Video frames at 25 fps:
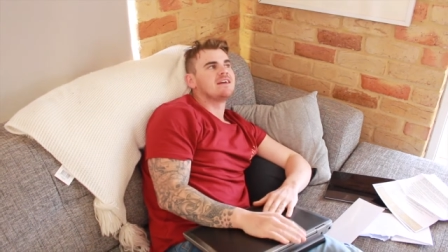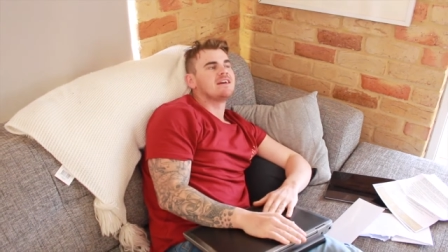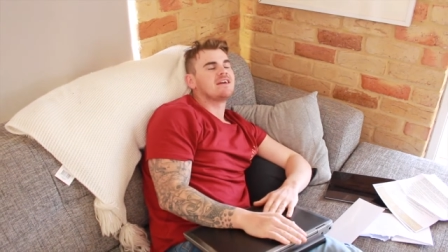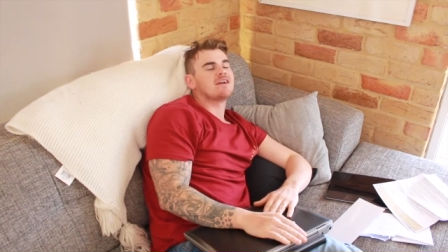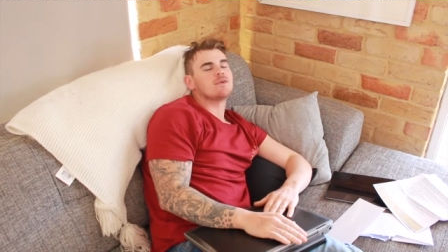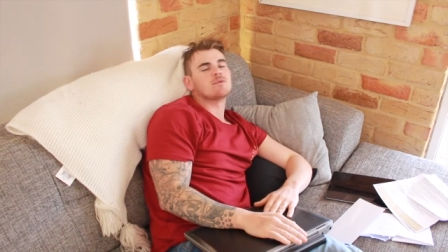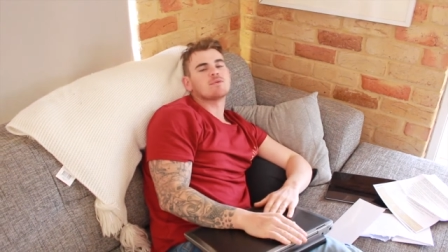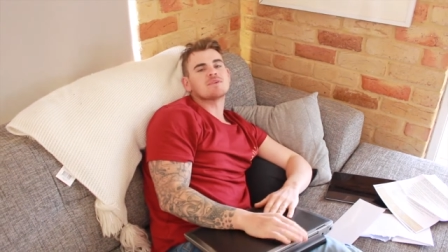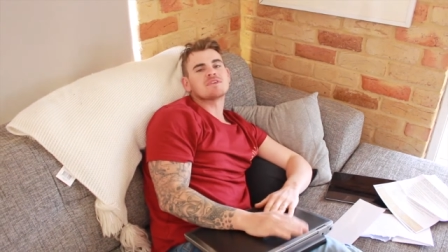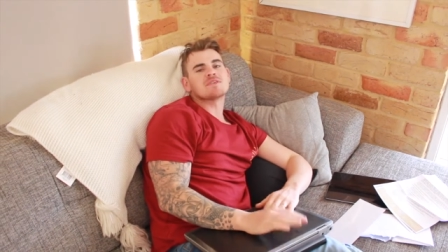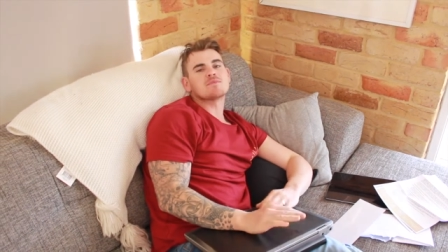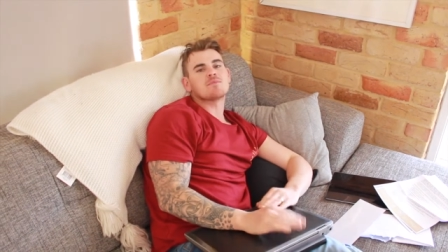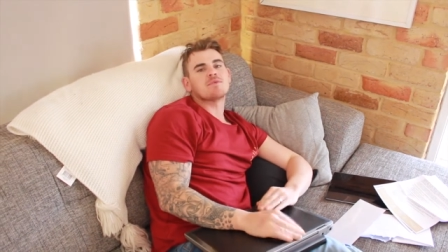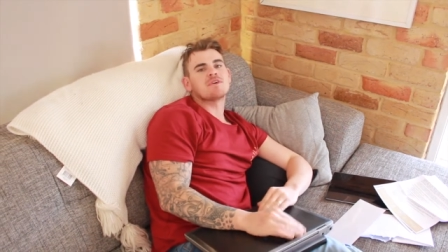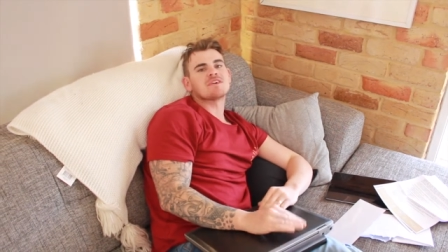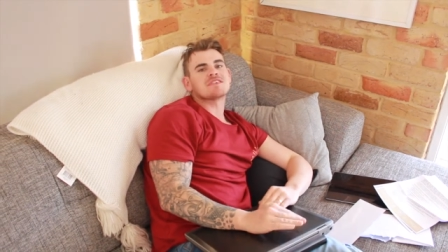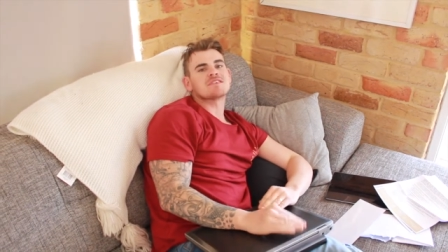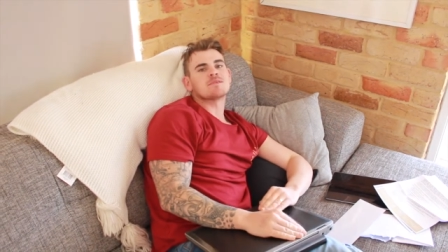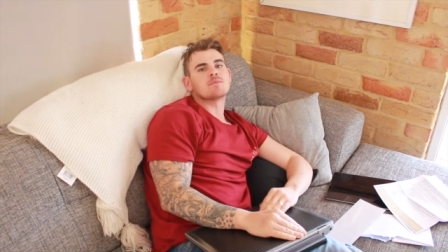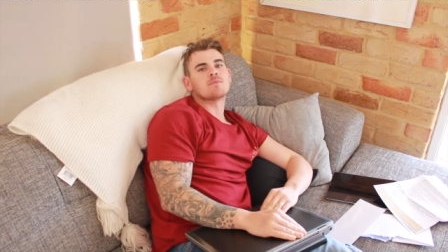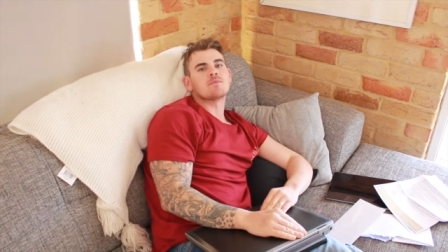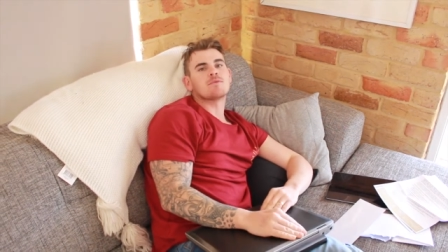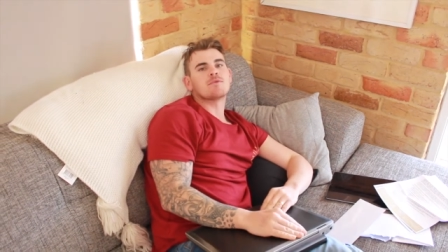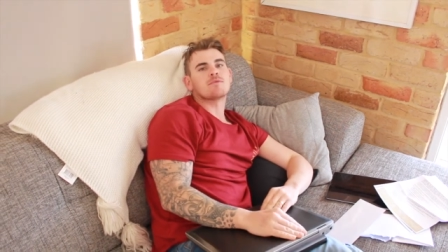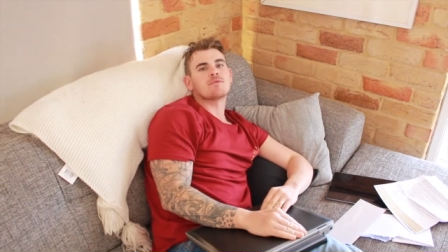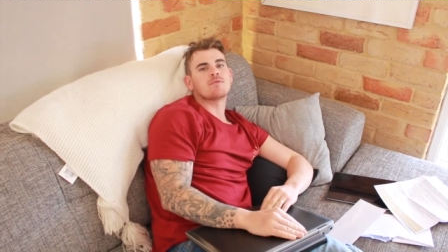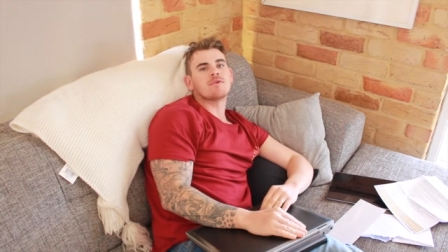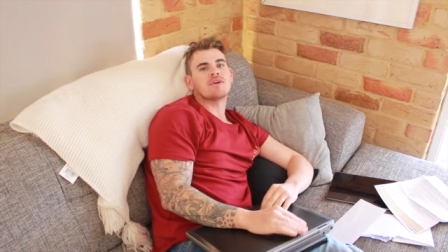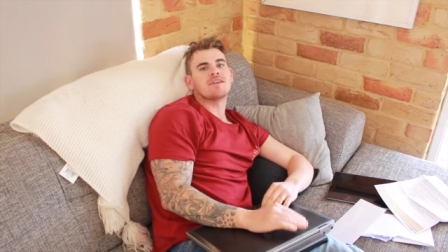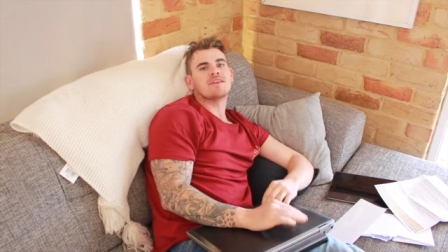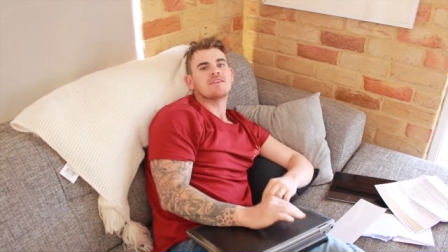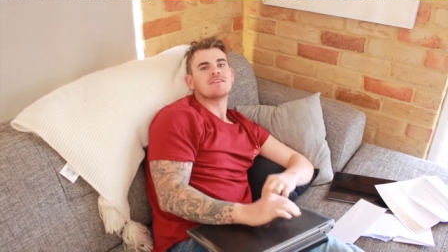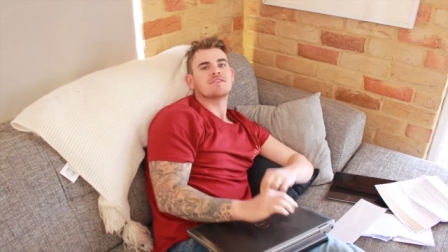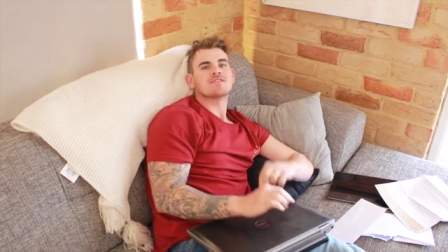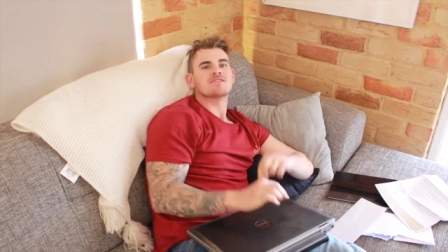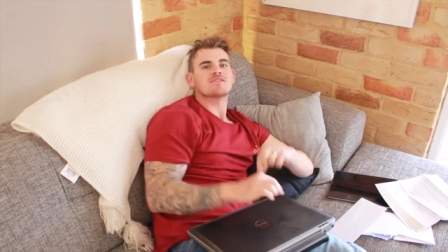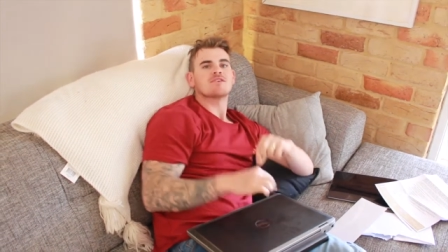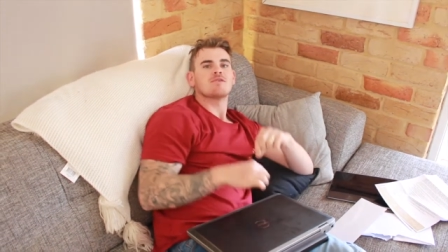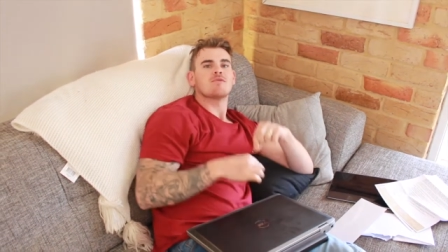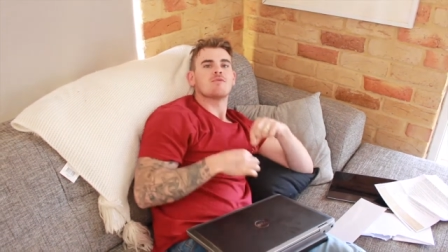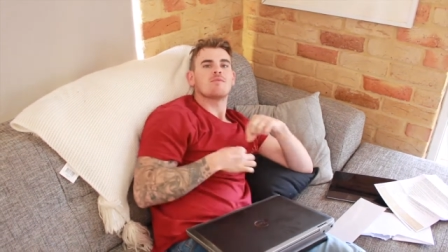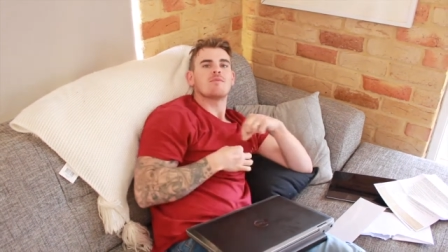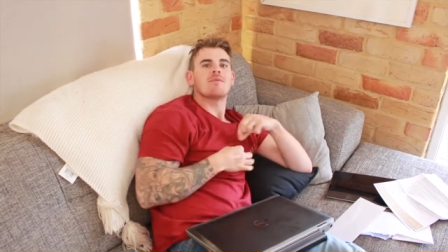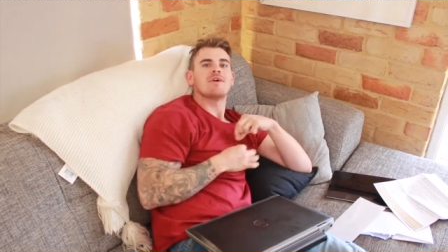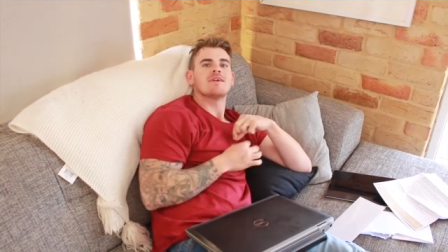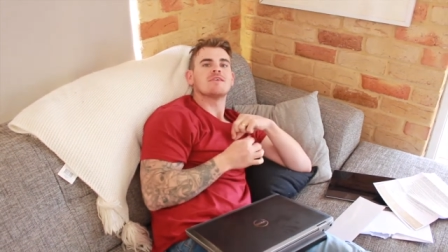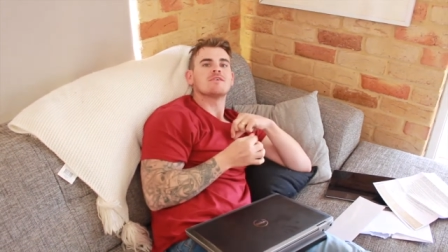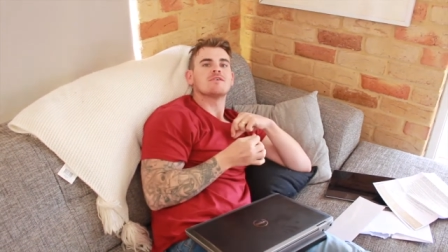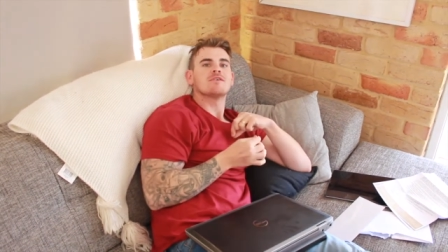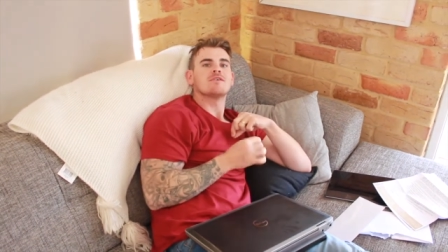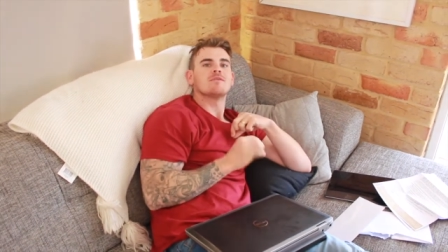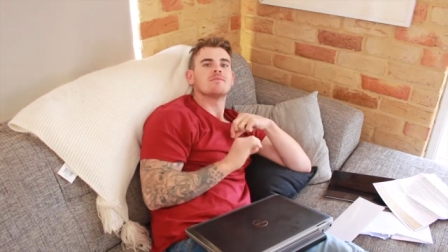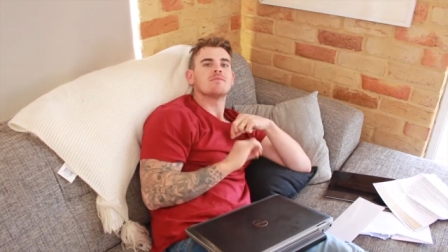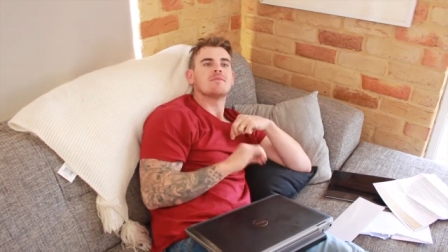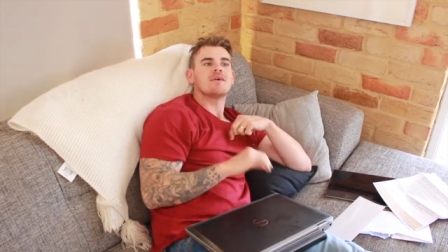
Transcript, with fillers: and I went to buy some thread to sew a button on,